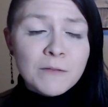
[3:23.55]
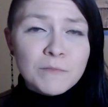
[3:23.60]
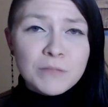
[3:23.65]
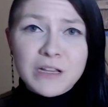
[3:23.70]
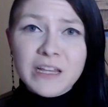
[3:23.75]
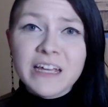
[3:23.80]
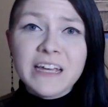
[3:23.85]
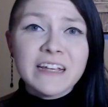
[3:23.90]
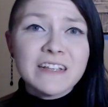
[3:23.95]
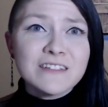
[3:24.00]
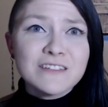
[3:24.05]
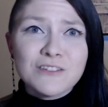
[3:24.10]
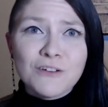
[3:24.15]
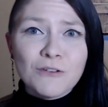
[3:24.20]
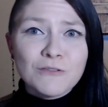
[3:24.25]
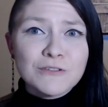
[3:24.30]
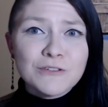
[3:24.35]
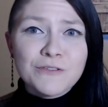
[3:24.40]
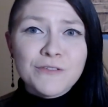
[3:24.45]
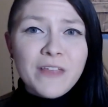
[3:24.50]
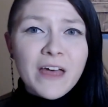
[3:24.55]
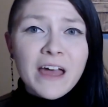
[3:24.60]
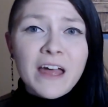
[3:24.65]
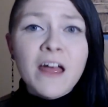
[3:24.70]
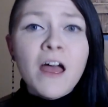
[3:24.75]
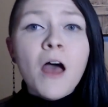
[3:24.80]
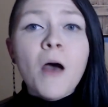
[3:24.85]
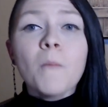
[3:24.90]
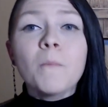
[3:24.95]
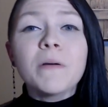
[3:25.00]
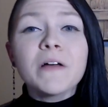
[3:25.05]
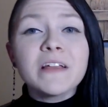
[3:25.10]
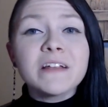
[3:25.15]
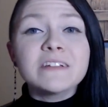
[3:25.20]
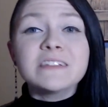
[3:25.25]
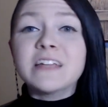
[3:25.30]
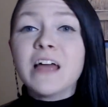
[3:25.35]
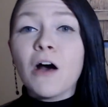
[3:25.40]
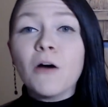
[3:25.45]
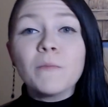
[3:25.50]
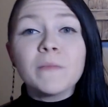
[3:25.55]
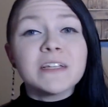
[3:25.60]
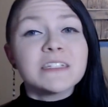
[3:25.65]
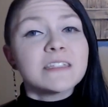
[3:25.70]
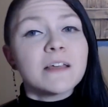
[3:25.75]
Please don't do that. But tell me